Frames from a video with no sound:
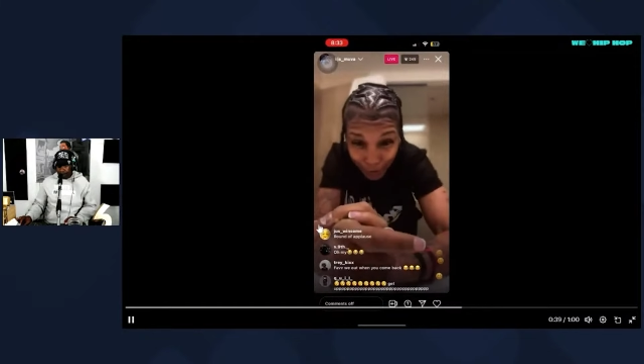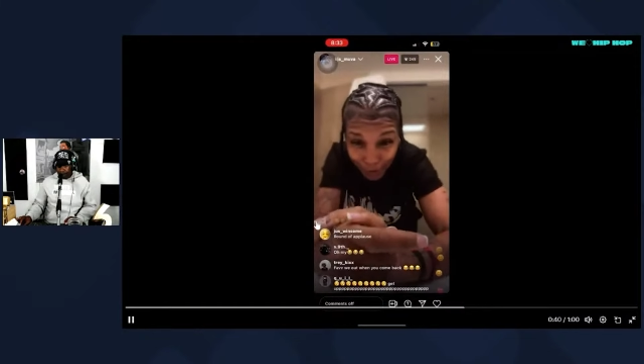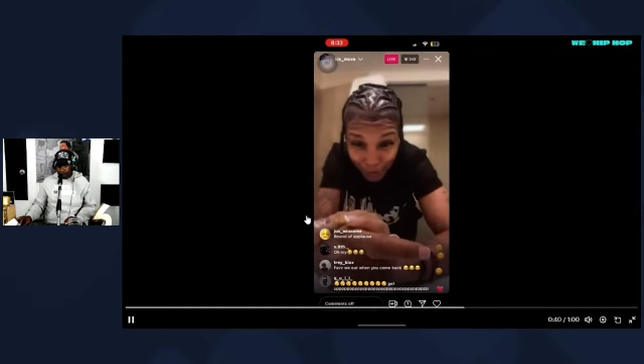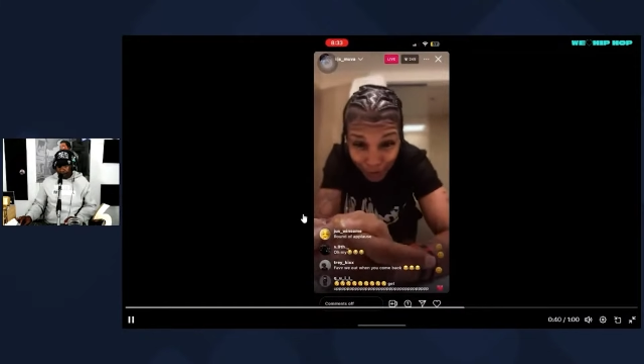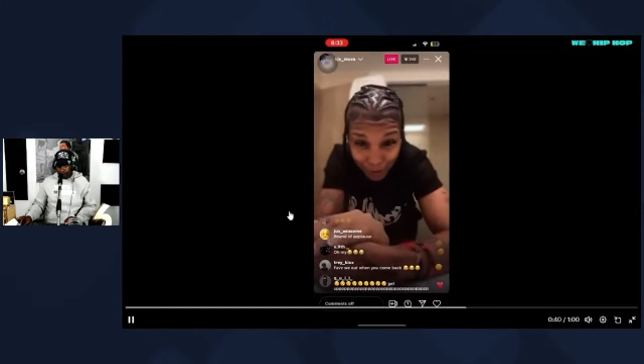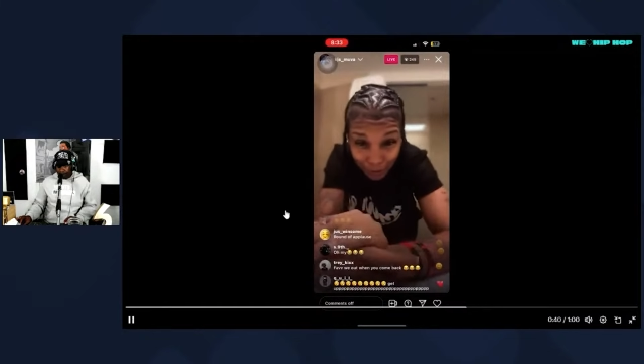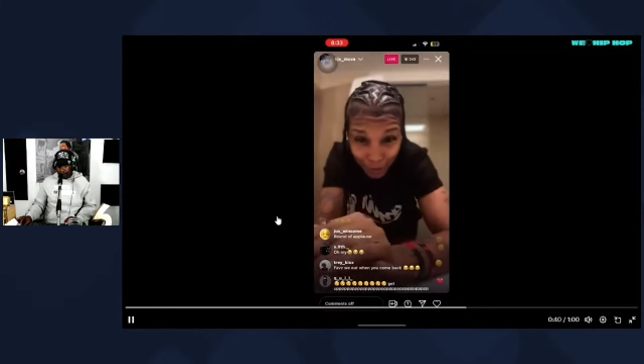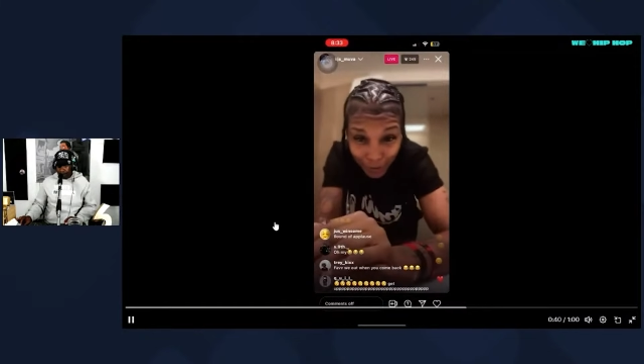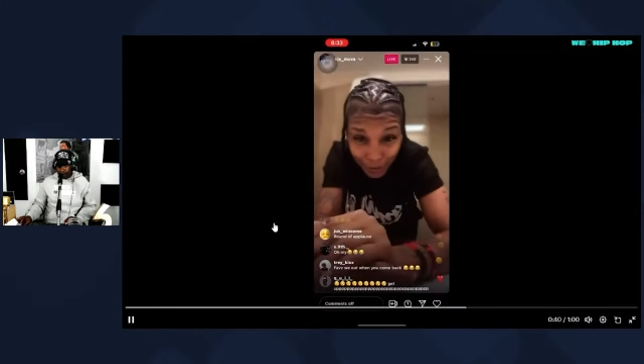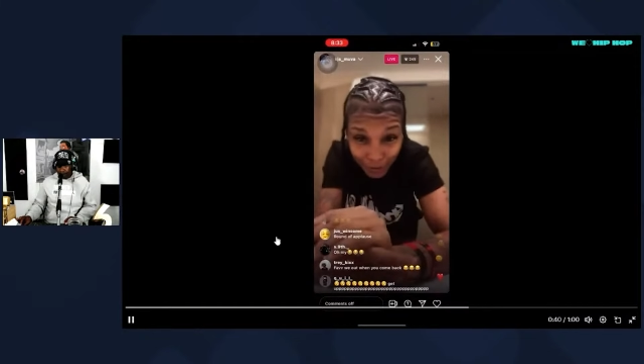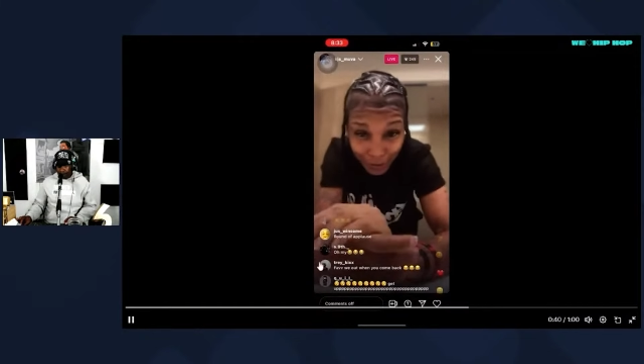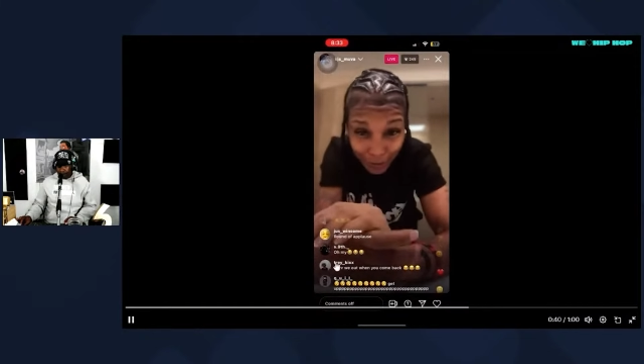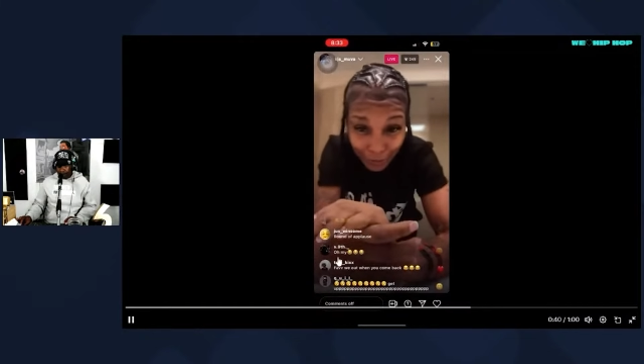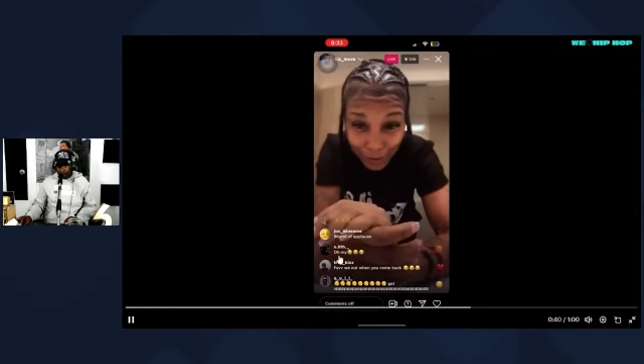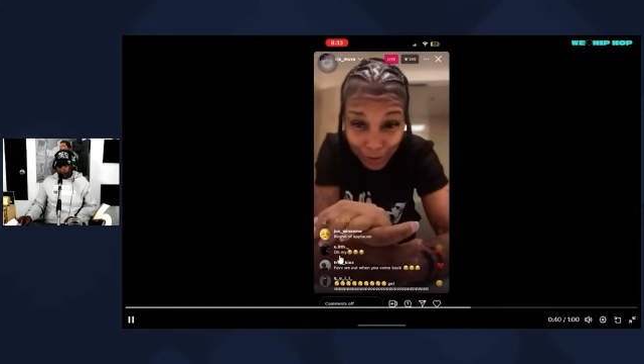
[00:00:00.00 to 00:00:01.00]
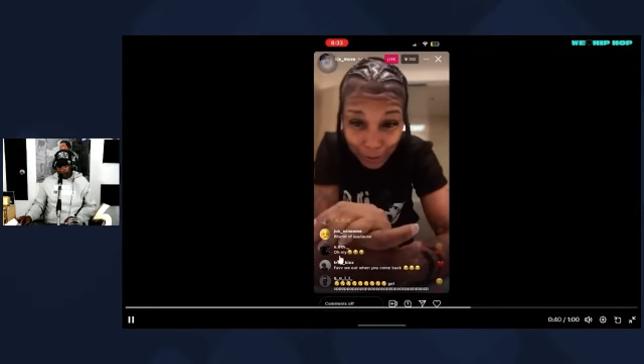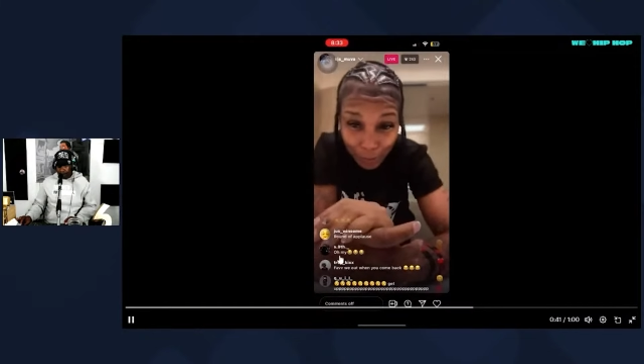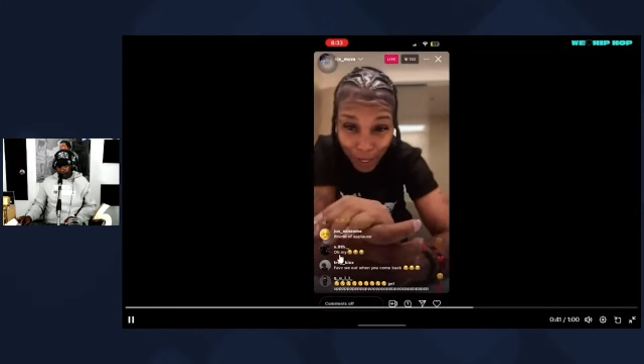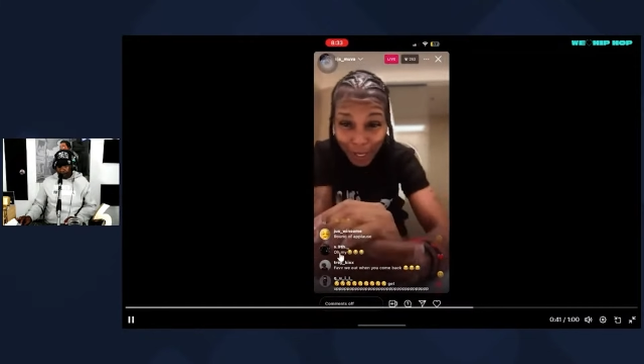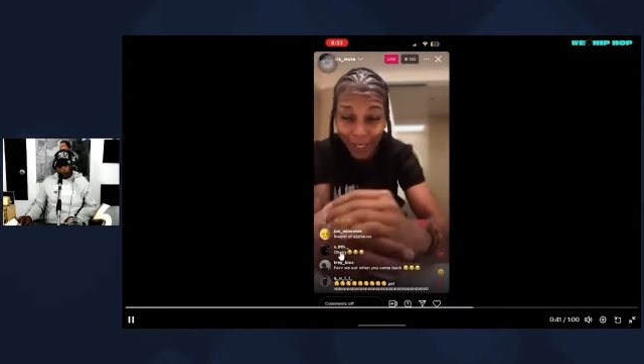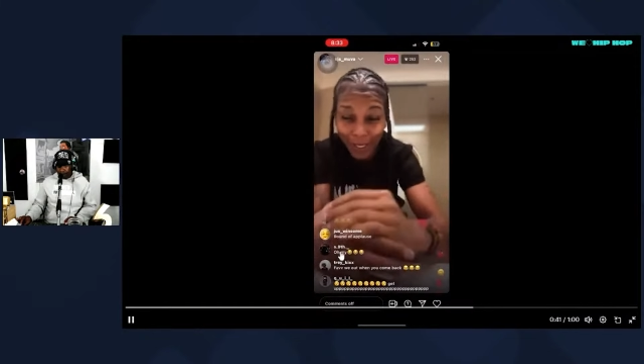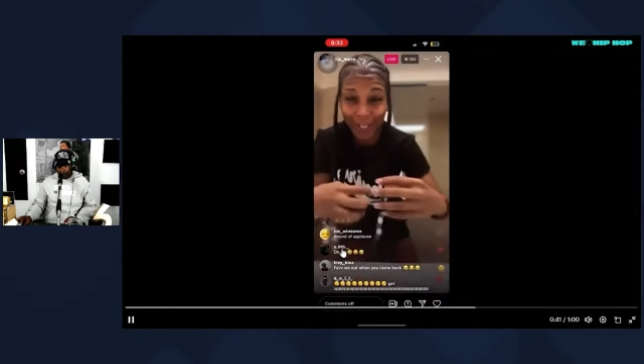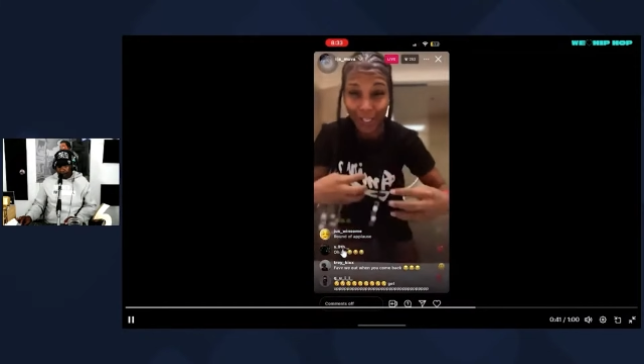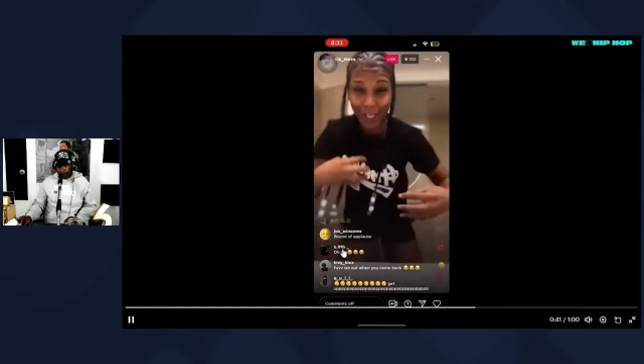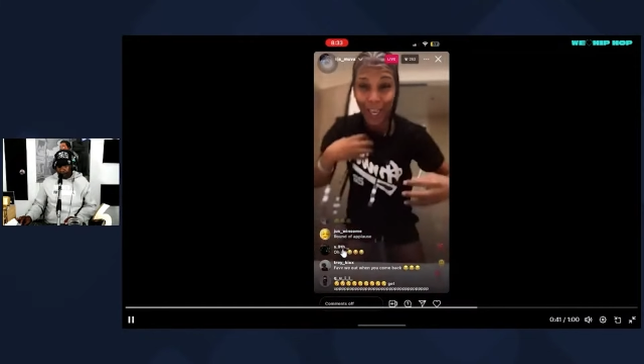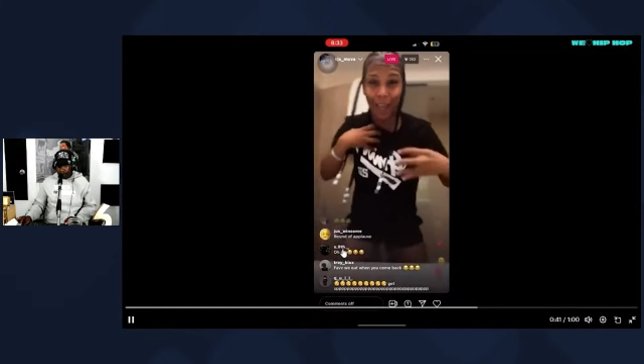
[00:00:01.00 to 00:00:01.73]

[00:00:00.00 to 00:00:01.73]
pieces missing of his body.